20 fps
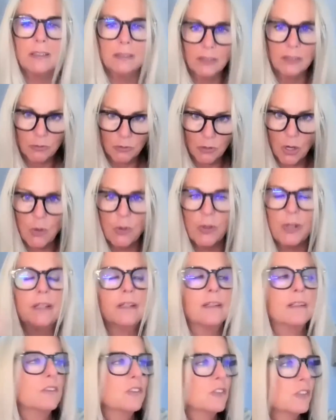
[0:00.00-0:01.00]
it's
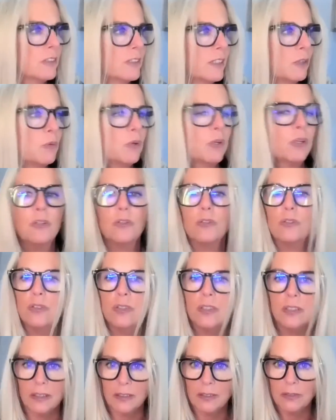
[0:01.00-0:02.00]
growing. It's just like one of those
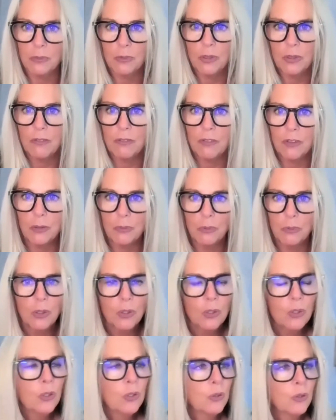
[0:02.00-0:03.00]
things. Whenever you
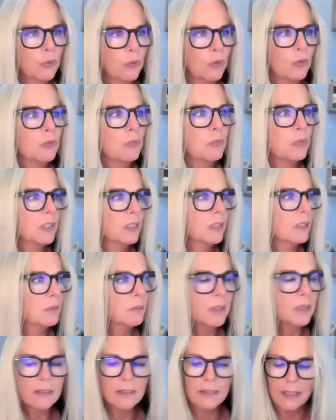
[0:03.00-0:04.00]
throw something in the
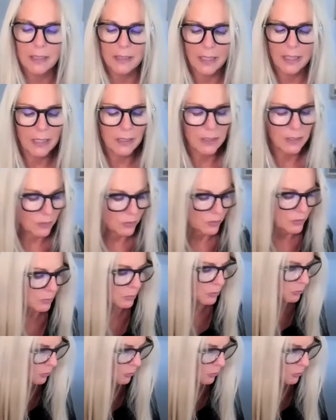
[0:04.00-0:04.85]
mix like that, there's some